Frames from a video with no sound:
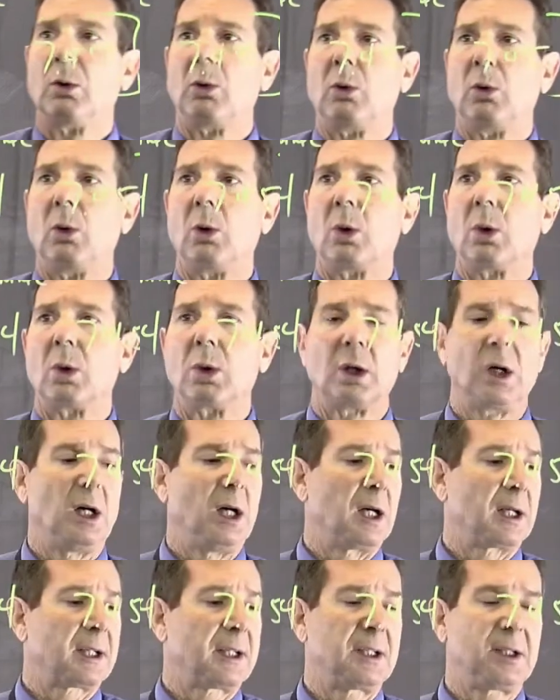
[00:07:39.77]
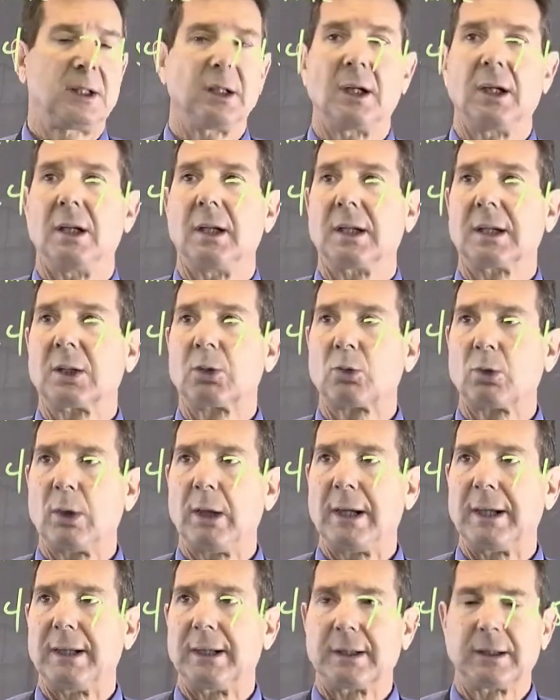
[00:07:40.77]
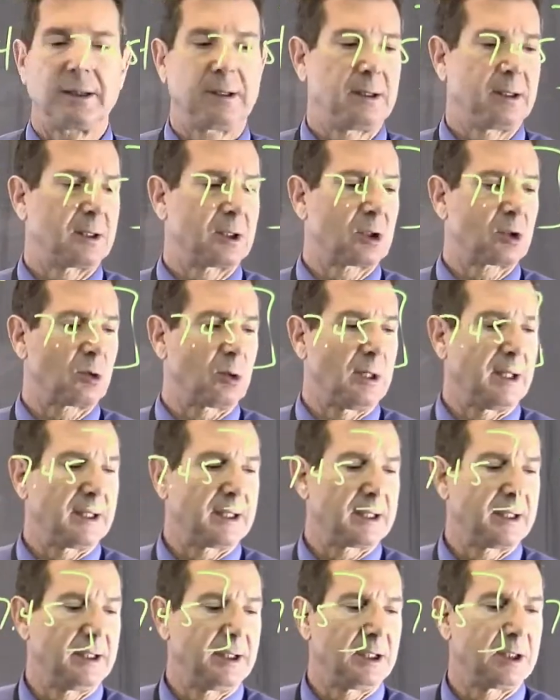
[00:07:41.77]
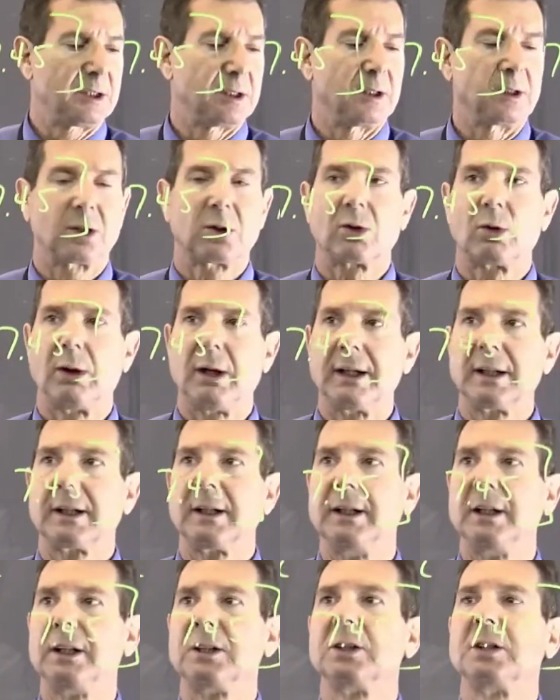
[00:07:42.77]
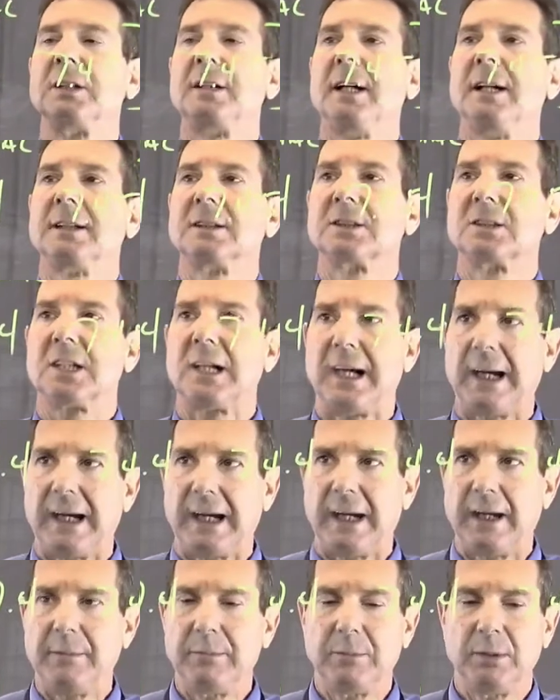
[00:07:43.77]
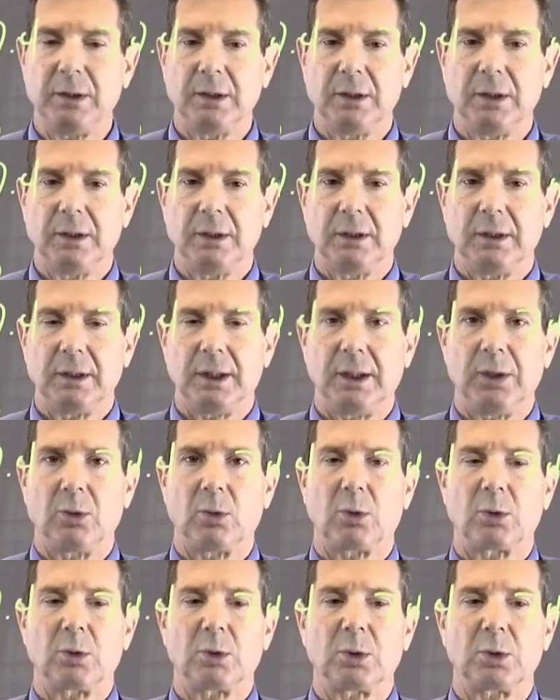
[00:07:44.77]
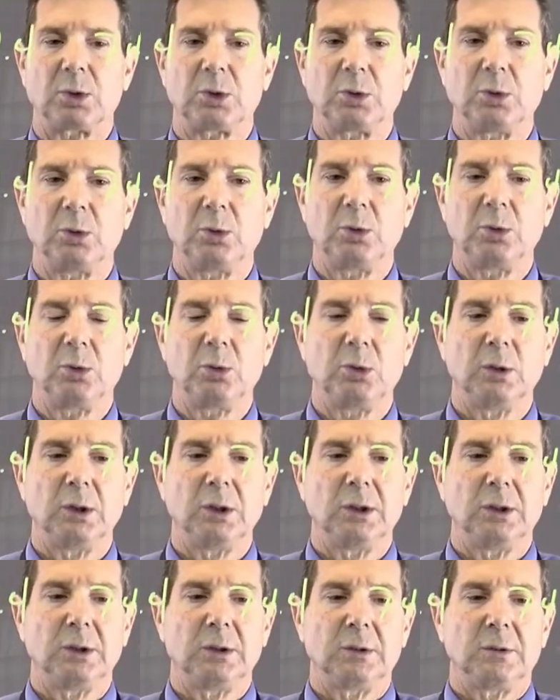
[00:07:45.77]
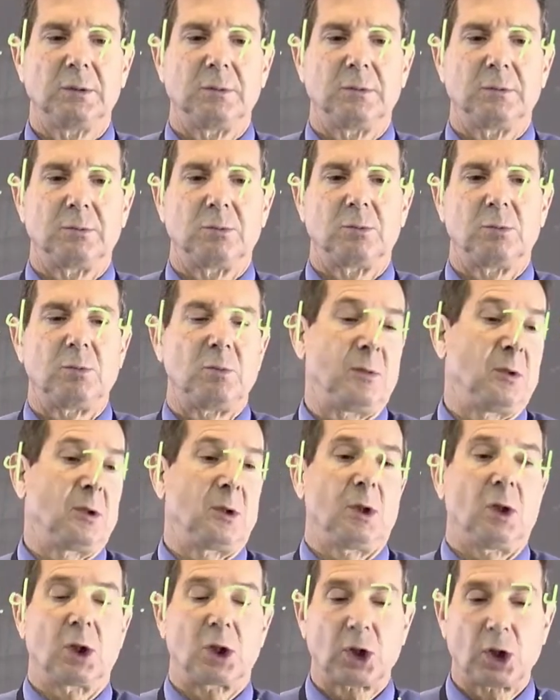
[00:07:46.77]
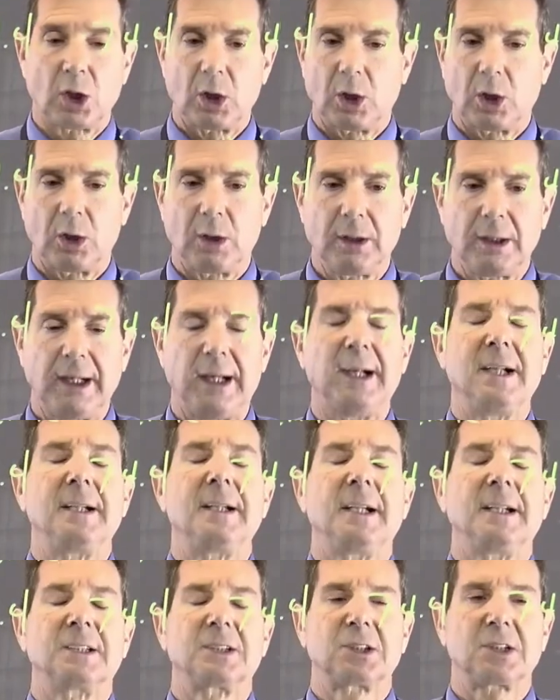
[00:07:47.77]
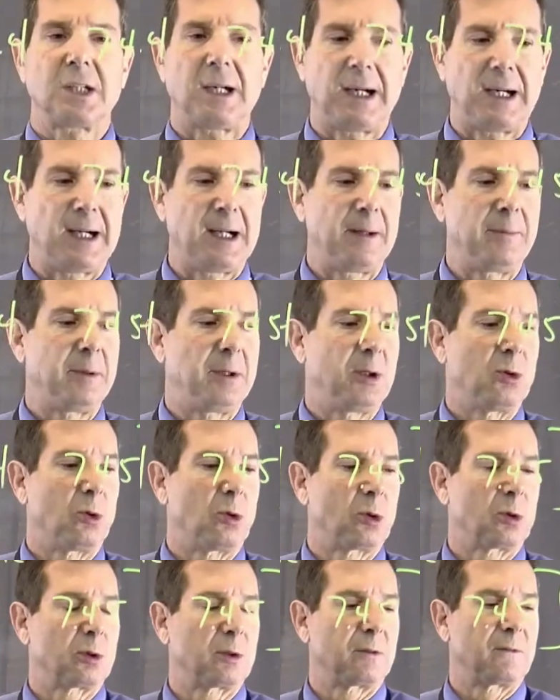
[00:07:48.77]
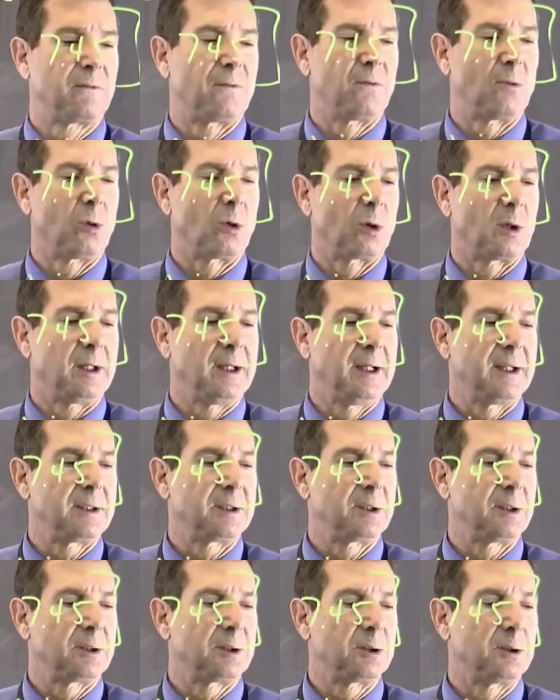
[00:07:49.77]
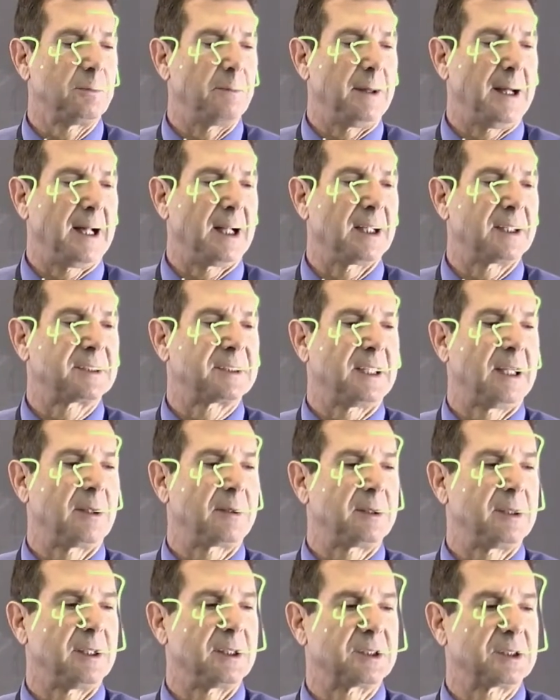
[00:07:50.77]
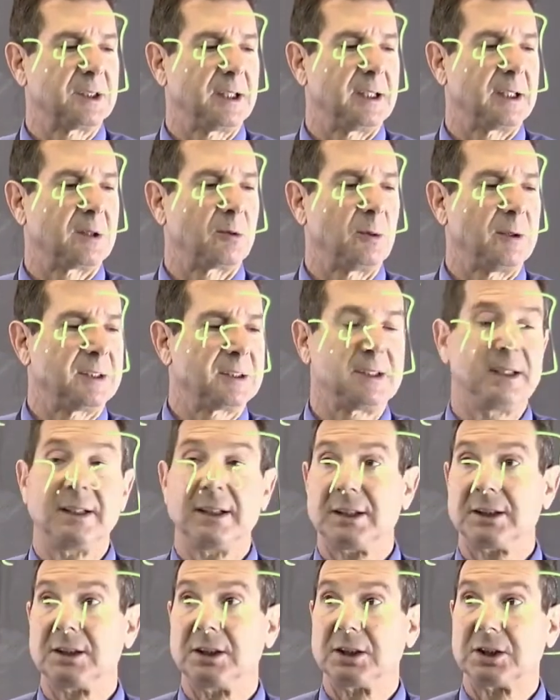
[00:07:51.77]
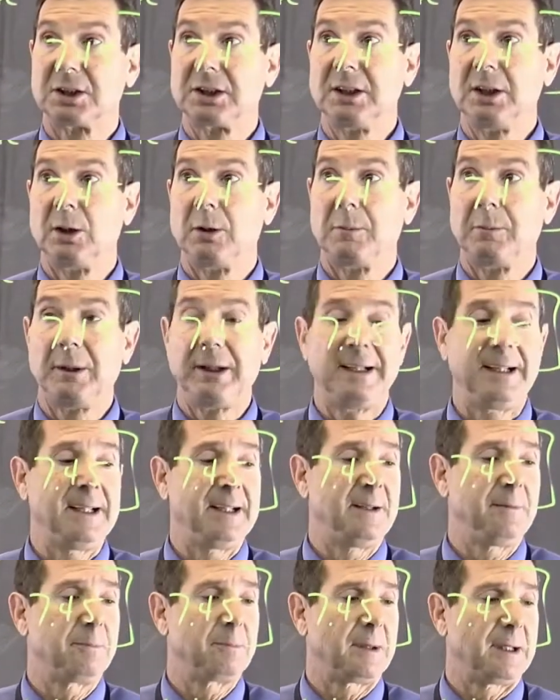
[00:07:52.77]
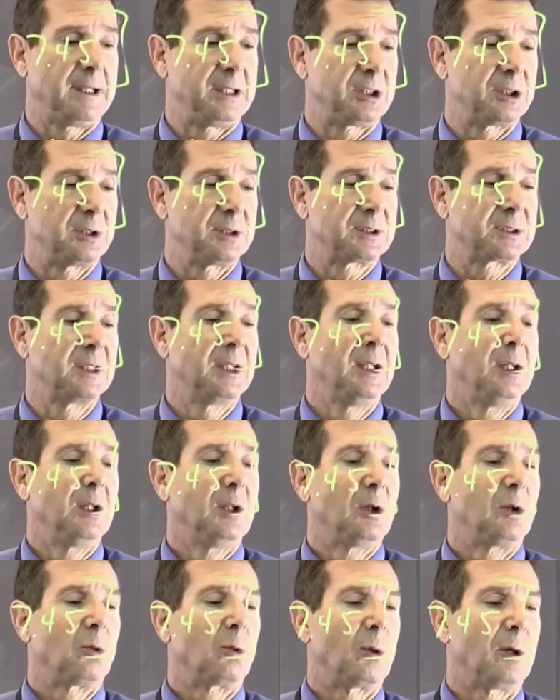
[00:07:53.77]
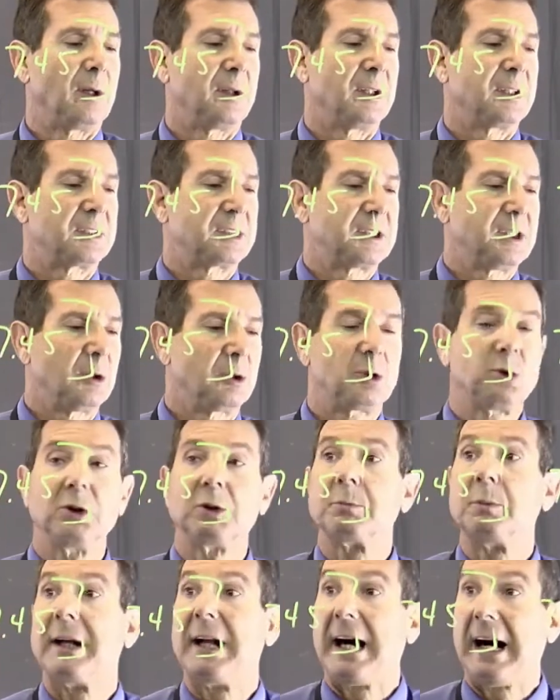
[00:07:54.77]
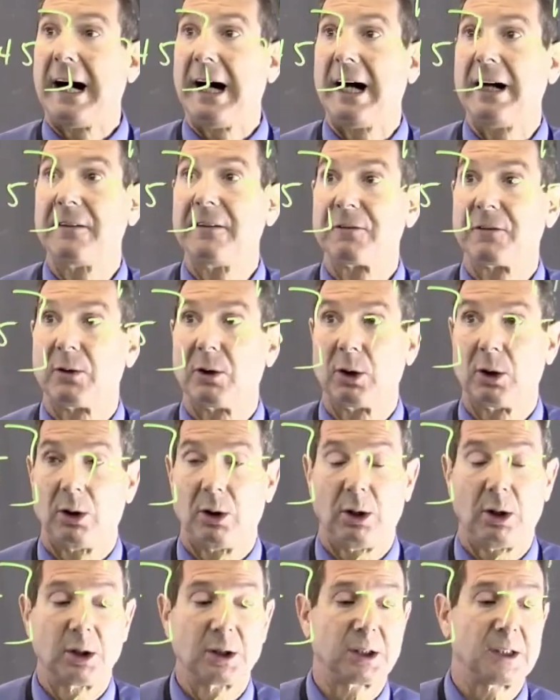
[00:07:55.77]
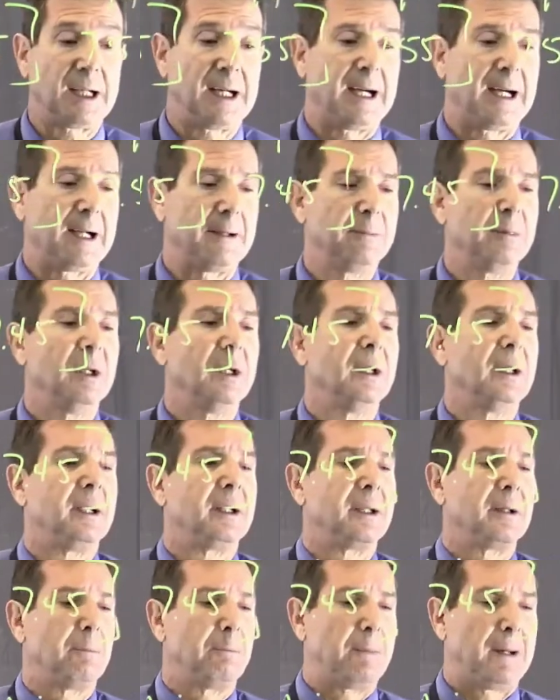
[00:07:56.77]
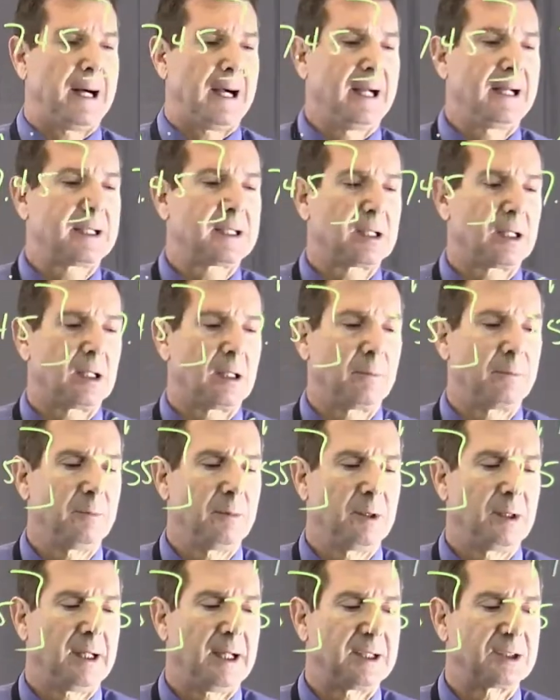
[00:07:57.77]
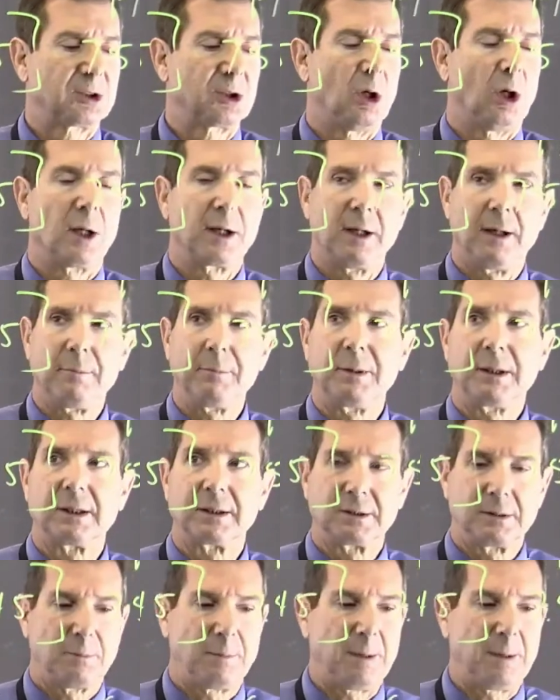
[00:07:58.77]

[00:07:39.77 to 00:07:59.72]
or a chronic condition. A chronic condition takes time in order to occur, and it takes time in order for it to balance out the acidic. We see this in COPD patients where the CO2 has been high for a long time. The bicarb has gone up because the